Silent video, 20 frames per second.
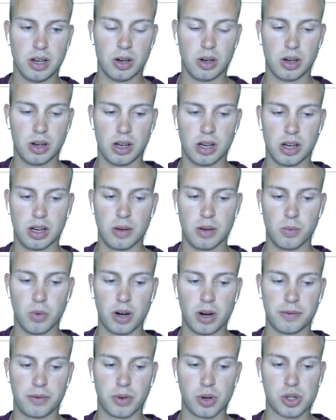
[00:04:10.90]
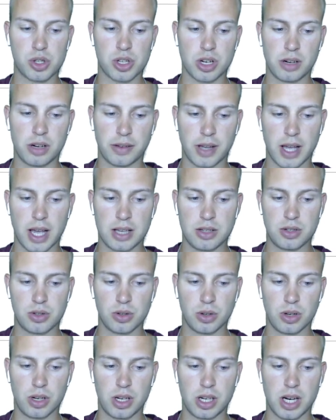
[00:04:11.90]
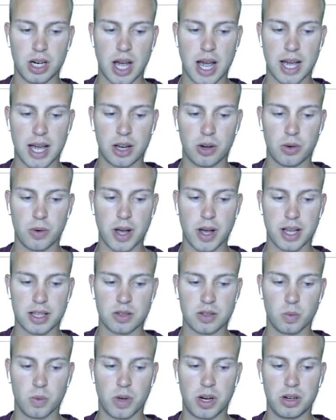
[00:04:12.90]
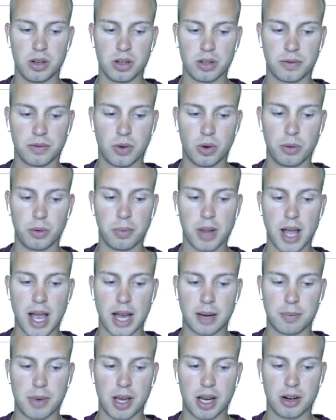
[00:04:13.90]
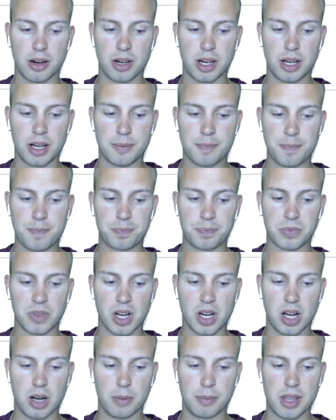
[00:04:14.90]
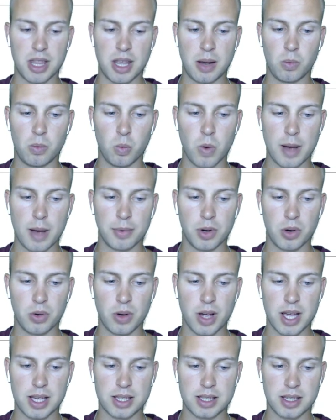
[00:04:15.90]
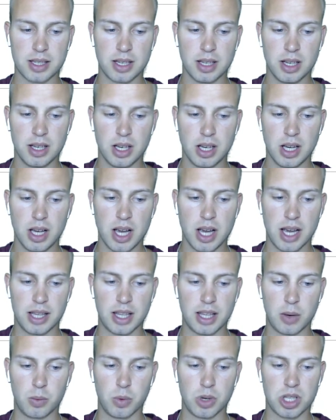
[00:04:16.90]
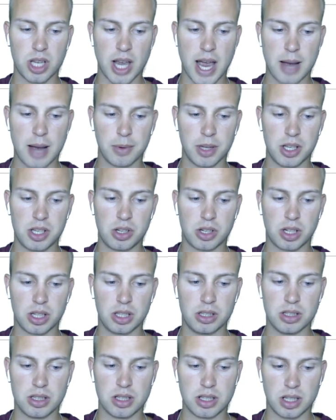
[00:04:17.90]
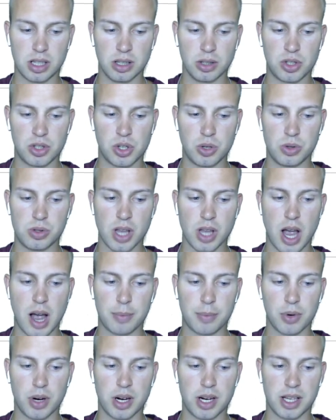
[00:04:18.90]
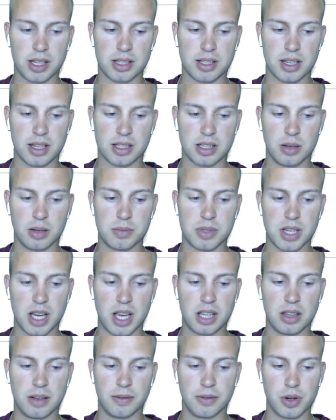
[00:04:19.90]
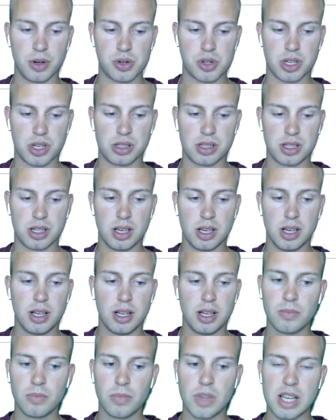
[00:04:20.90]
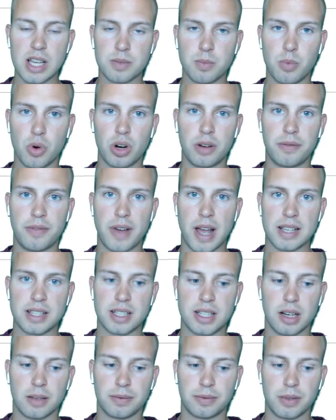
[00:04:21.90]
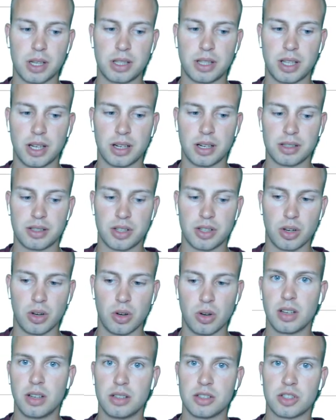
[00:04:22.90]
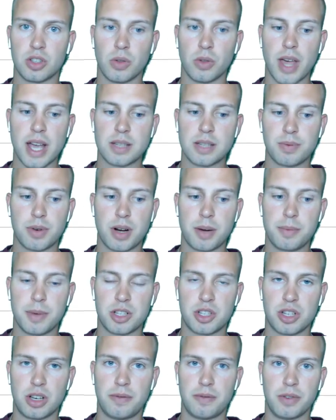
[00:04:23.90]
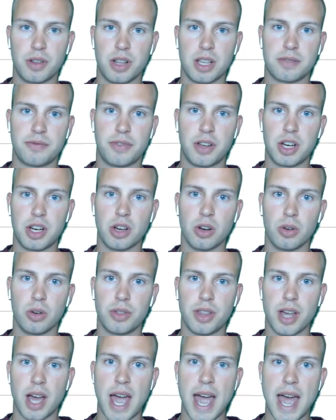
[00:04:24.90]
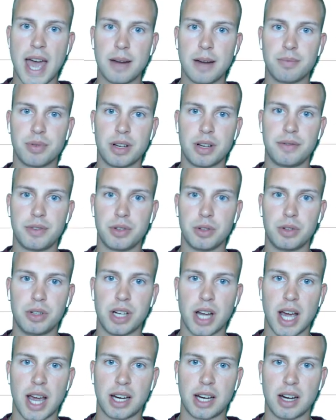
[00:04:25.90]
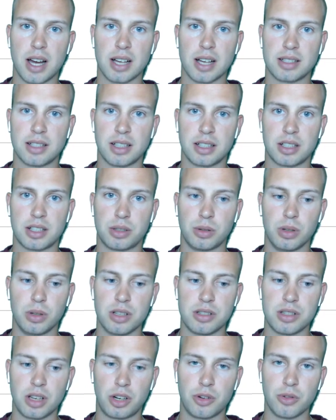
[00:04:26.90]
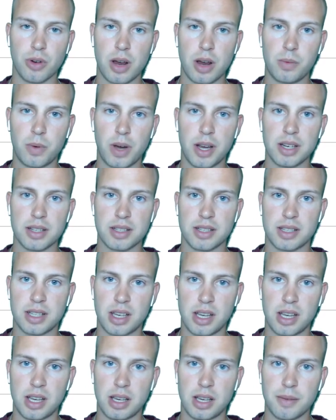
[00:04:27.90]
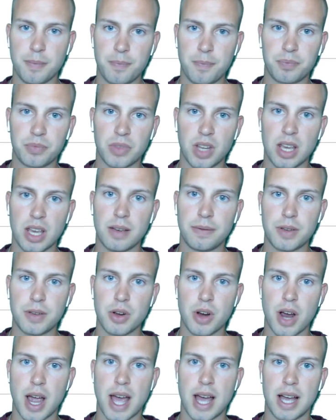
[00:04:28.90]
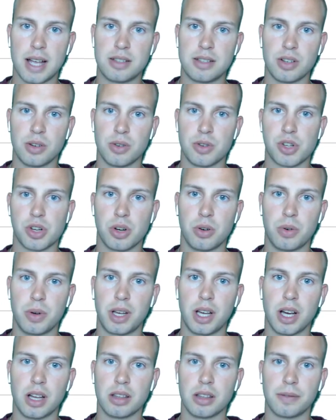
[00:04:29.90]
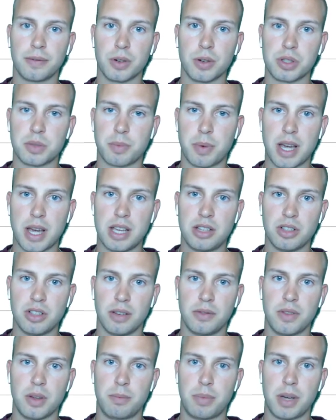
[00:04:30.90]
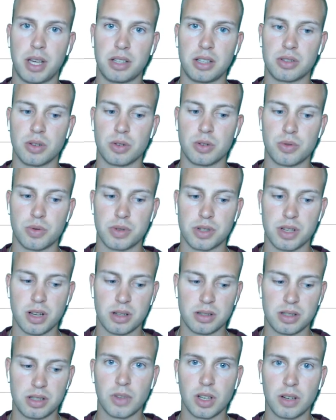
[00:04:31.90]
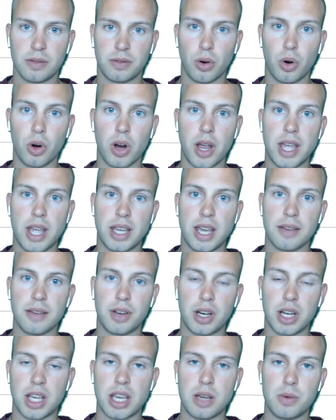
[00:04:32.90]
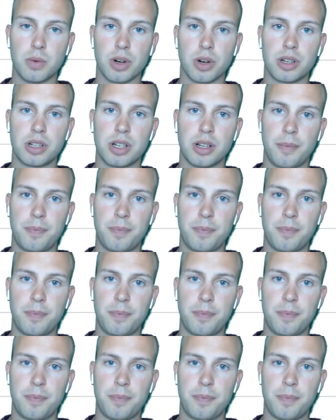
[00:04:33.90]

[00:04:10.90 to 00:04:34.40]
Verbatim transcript: um, what version of Android, iOS, Windows Phone, BlackBerry, um, and then WebOS. And then with tablet, you can still choose the operating systems and the versions. That's more advanced stuff right there. So, so that's pretty much it for this video. The ad preview and diagnostics tool is a great way to see if your ads are showing on the first page of the Bing search results for a given keyword